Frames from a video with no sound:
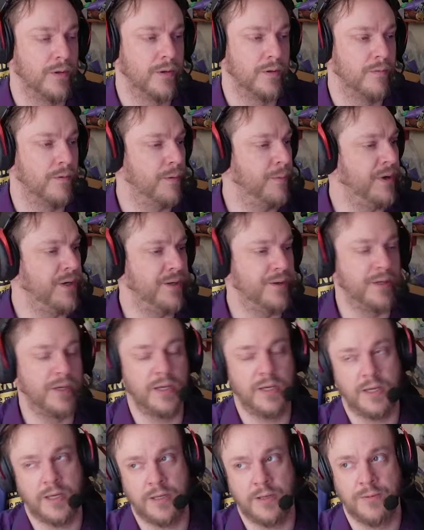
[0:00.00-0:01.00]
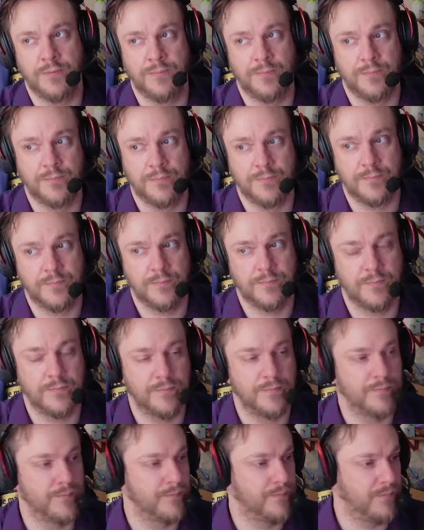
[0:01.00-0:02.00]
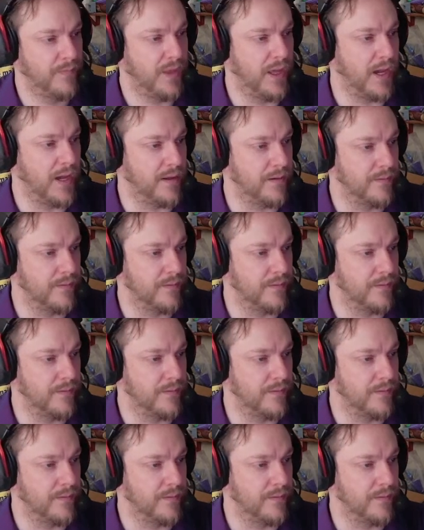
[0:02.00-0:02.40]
What am I doing again? Yeah.